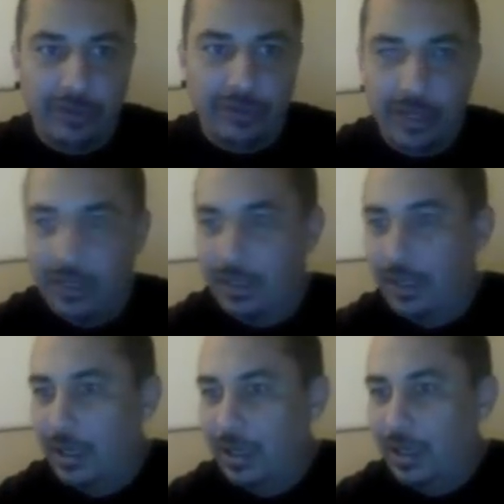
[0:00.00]
over here.
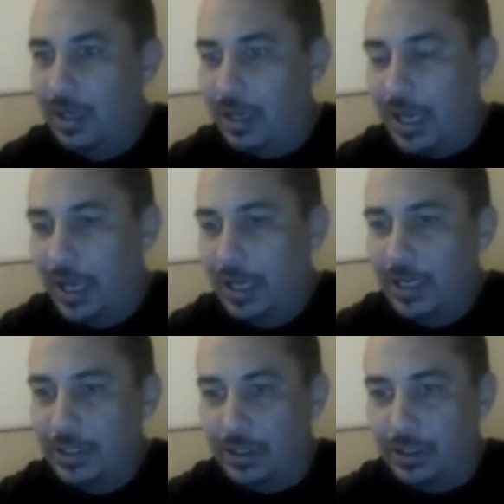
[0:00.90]
All right.
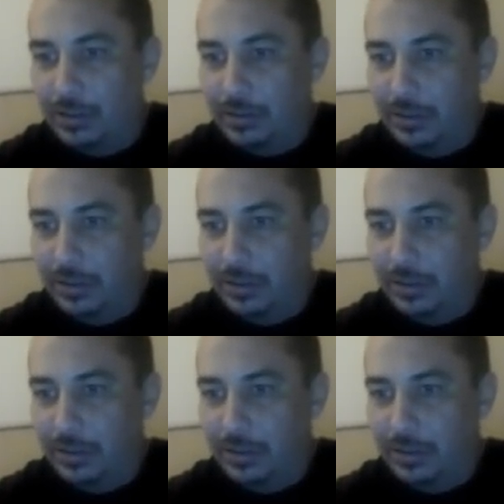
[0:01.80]
So